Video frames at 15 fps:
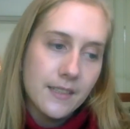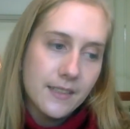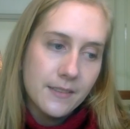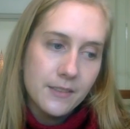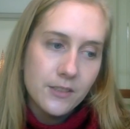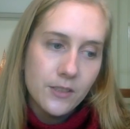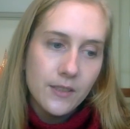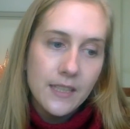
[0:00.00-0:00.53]

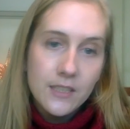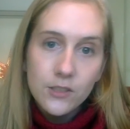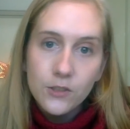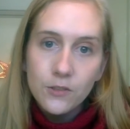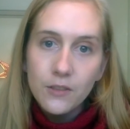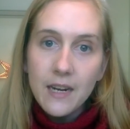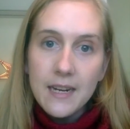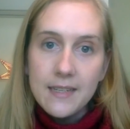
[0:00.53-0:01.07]
So that's
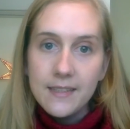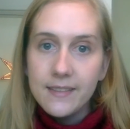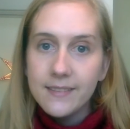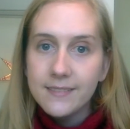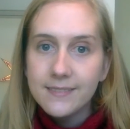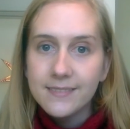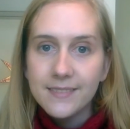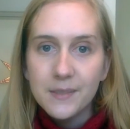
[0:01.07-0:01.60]
great.
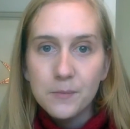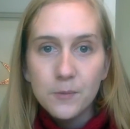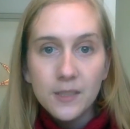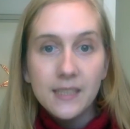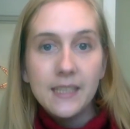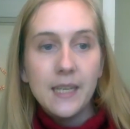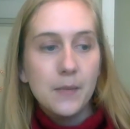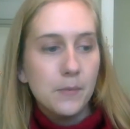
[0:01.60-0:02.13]
I'm
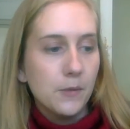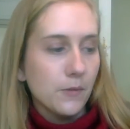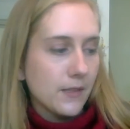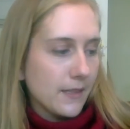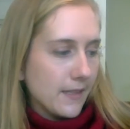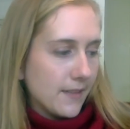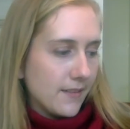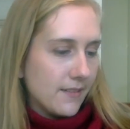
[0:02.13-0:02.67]
really happy with
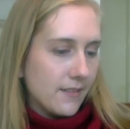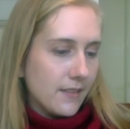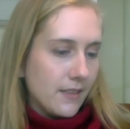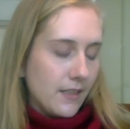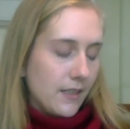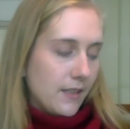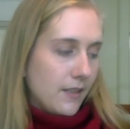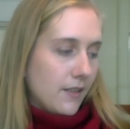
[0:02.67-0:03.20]
that.
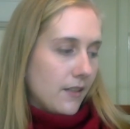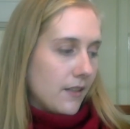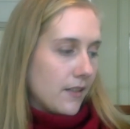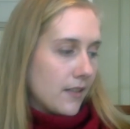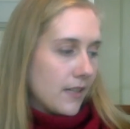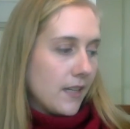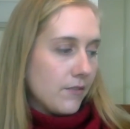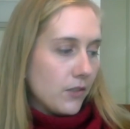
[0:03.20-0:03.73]

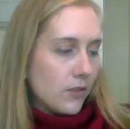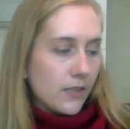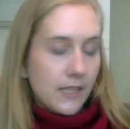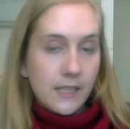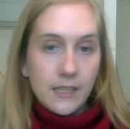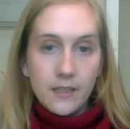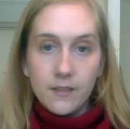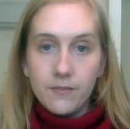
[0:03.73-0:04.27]
I haven't got
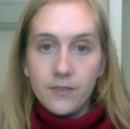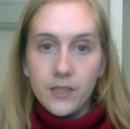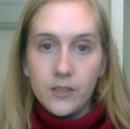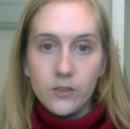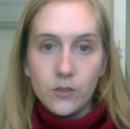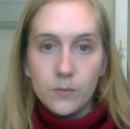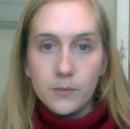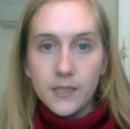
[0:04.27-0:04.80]
any other
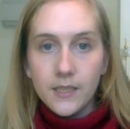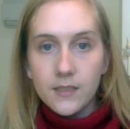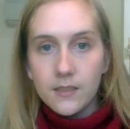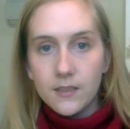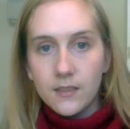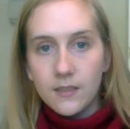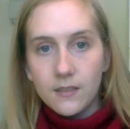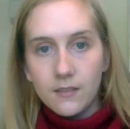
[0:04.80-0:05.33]
finished objects,
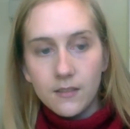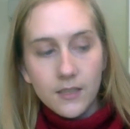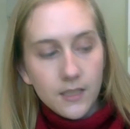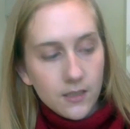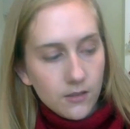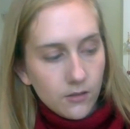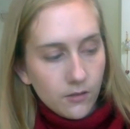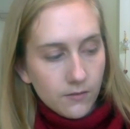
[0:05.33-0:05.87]
and
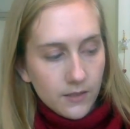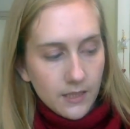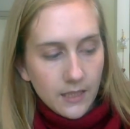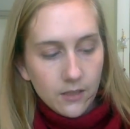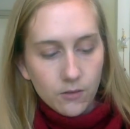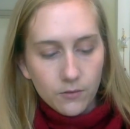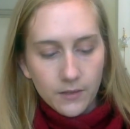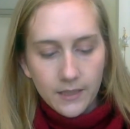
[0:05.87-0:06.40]
this you've
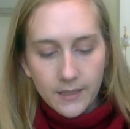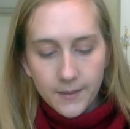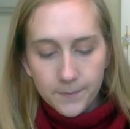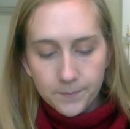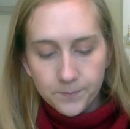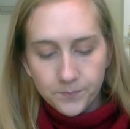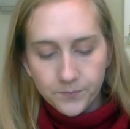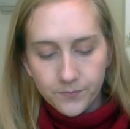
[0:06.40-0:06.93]
seen already.
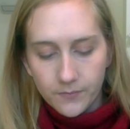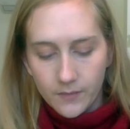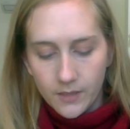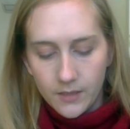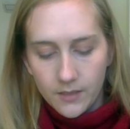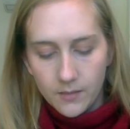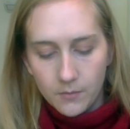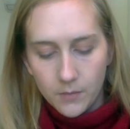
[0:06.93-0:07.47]

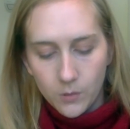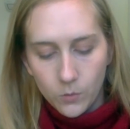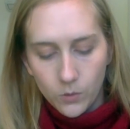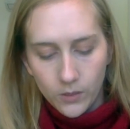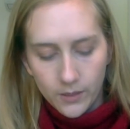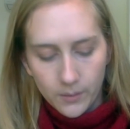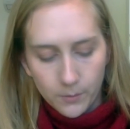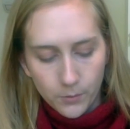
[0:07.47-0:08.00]
This is my
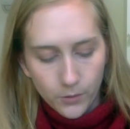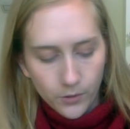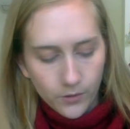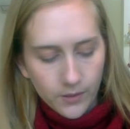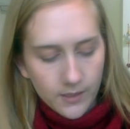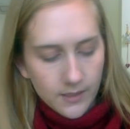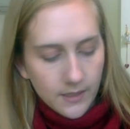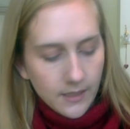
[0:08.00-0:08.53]
work in
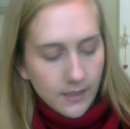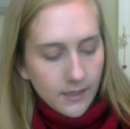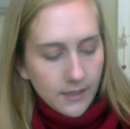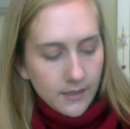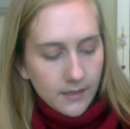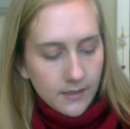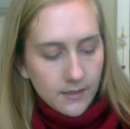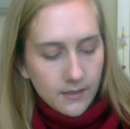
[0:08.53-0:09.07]
progress.
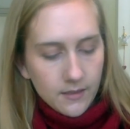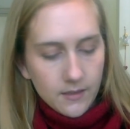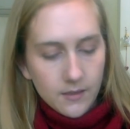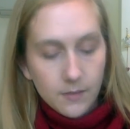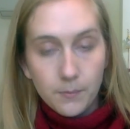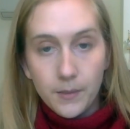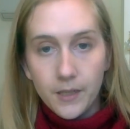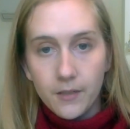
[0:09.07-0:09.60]
This is
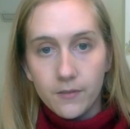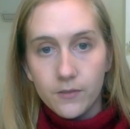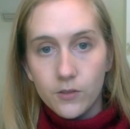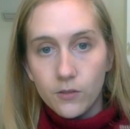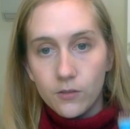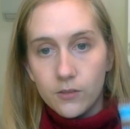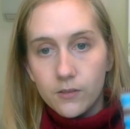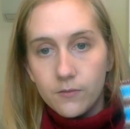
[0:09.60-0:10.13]
the pair of
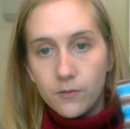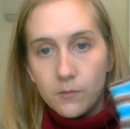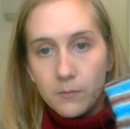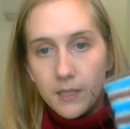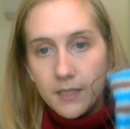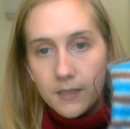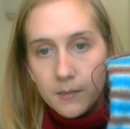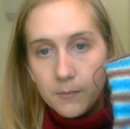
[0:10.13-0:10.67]
socks for
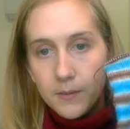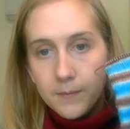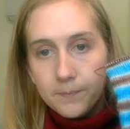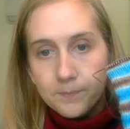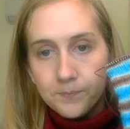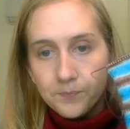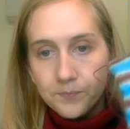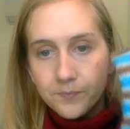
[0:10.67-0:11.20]
my husband
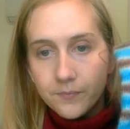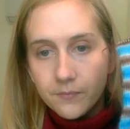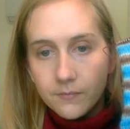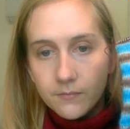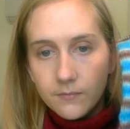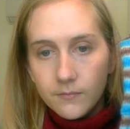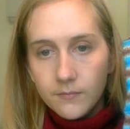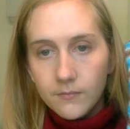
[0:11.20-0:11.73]

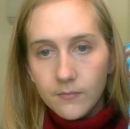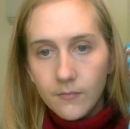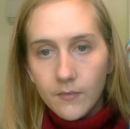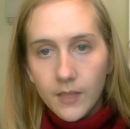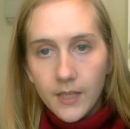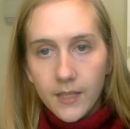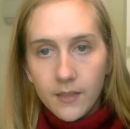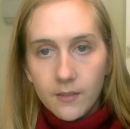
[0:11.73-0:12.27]

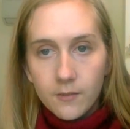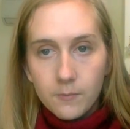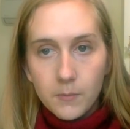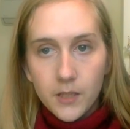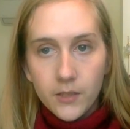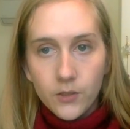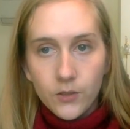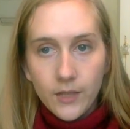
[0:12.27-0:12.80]
out of
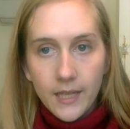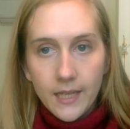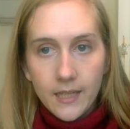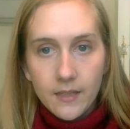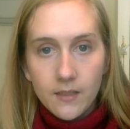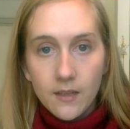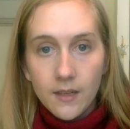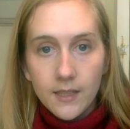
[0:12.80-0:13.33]
my own
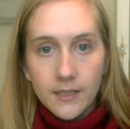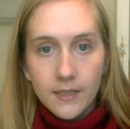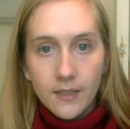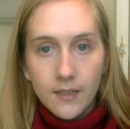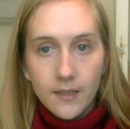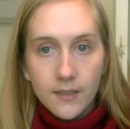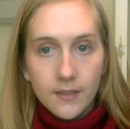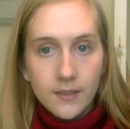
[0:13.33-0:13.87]
hand-dyed
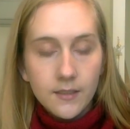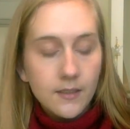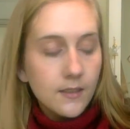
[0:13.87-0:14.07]
yarn.